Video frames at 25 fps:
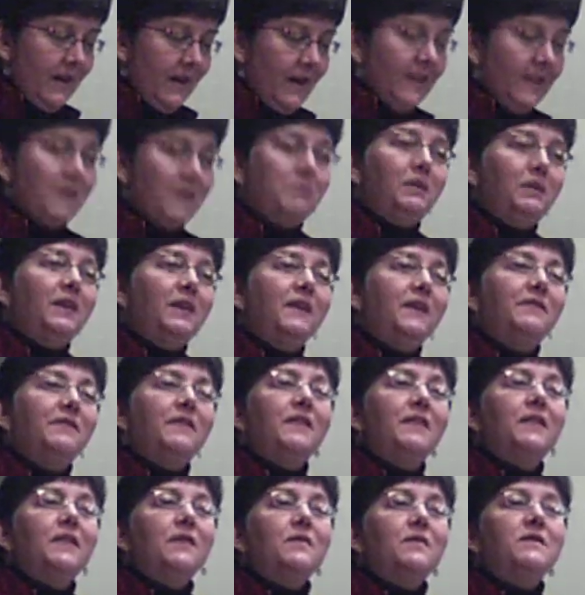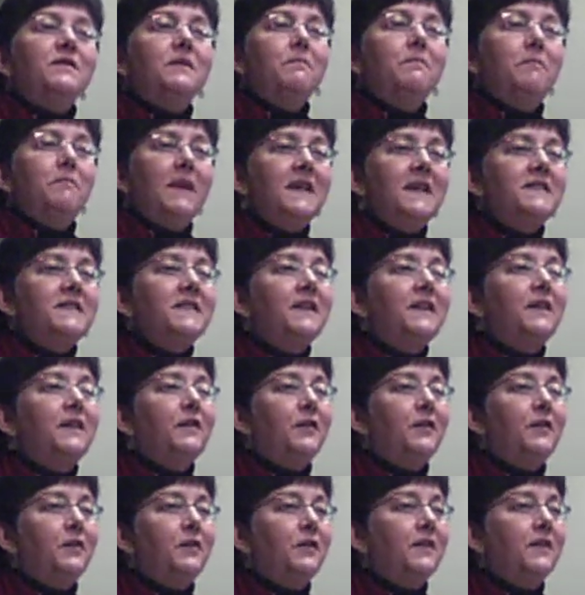the belief that there is a basic
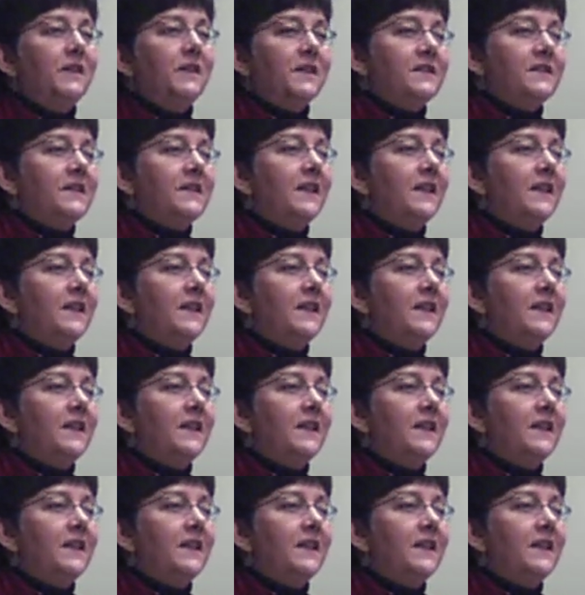goodness